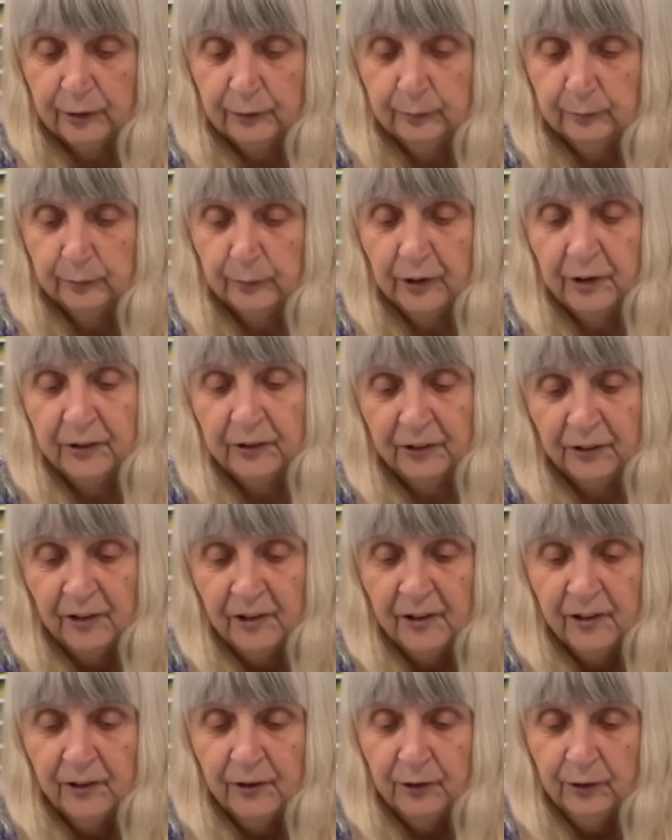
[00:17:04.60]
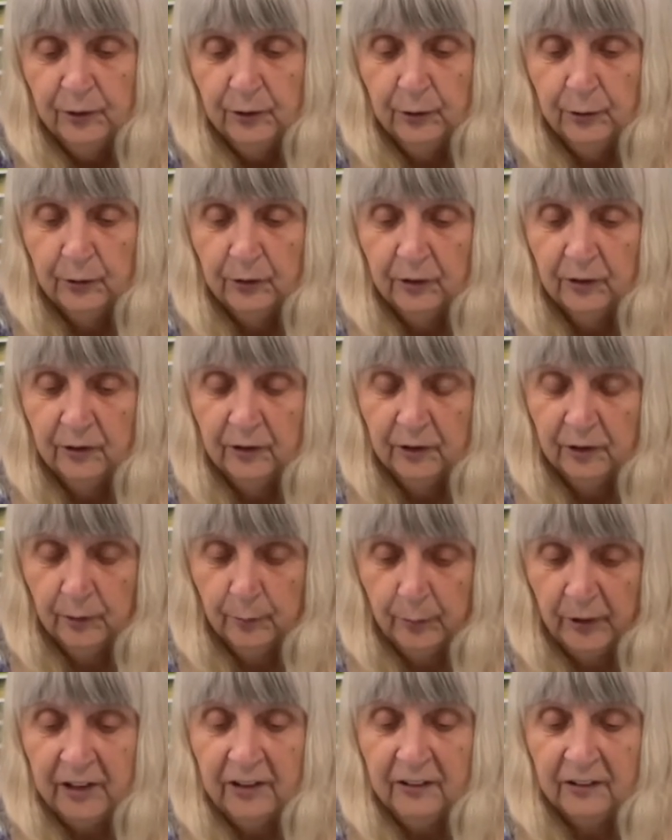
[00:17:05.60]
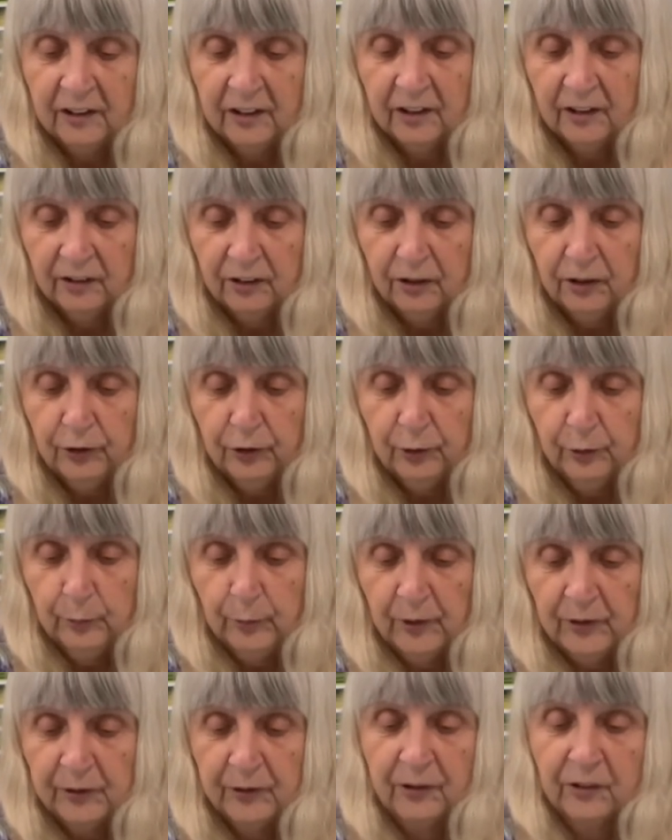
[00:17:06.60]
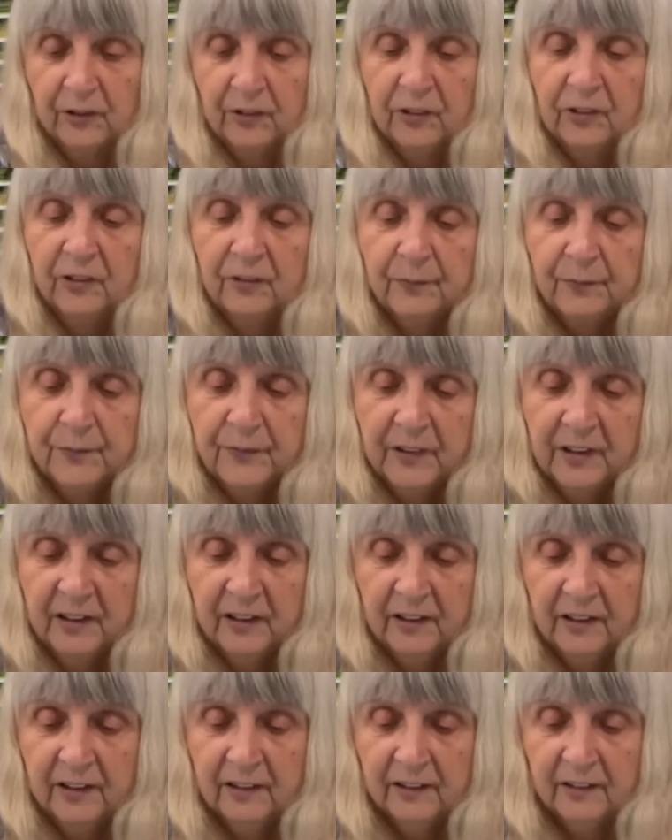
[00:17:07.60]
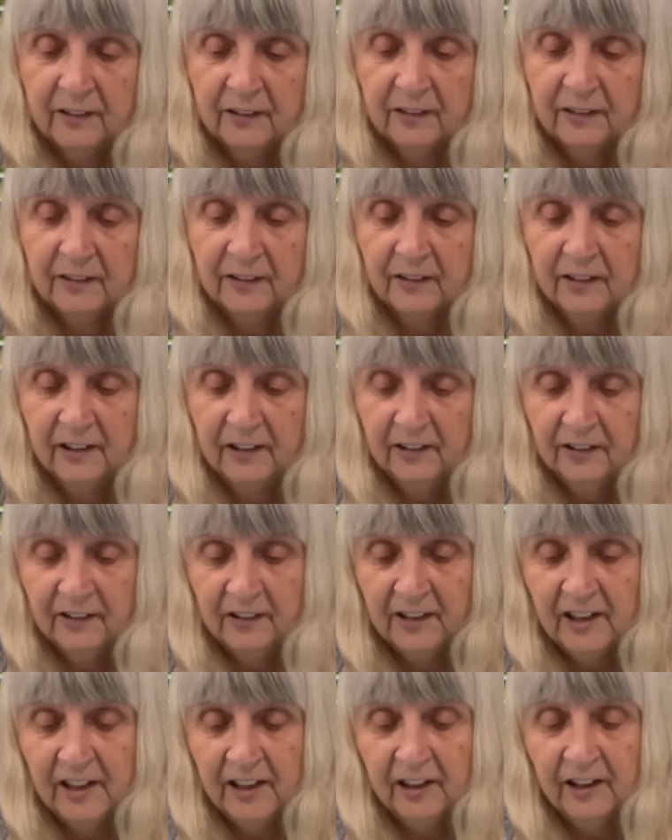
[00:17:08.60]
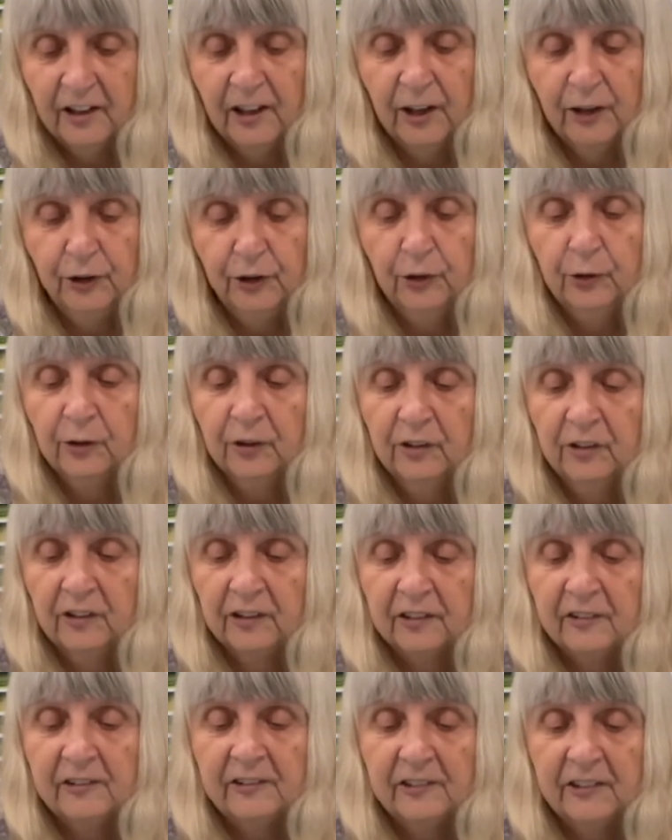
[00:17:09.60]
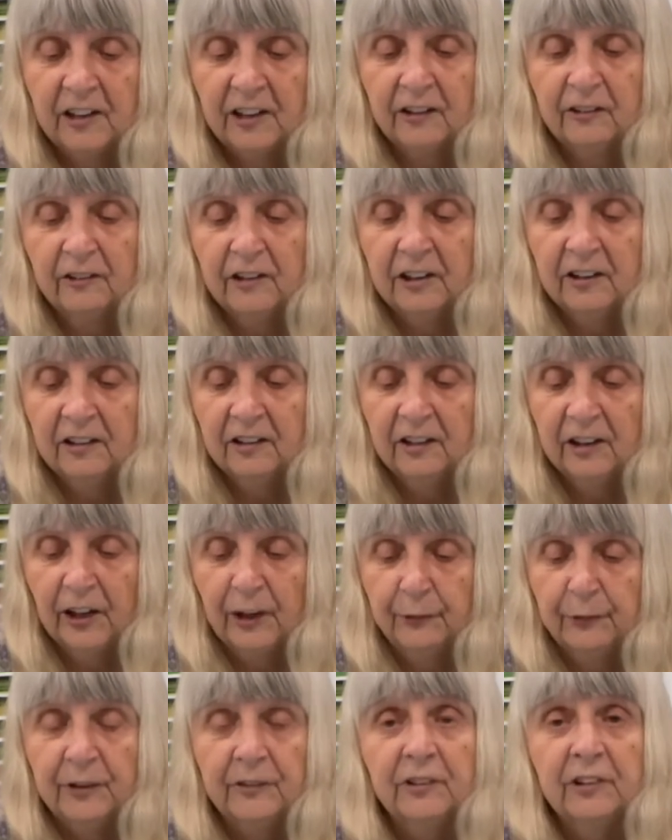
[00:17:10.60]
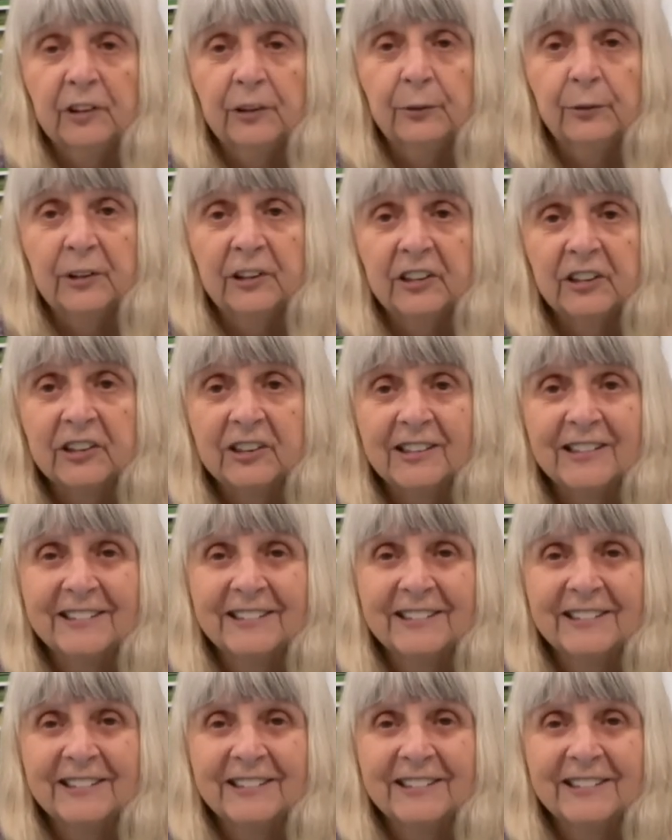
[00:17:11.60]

but the basic tissue box is there, and you can decorate it however you wish.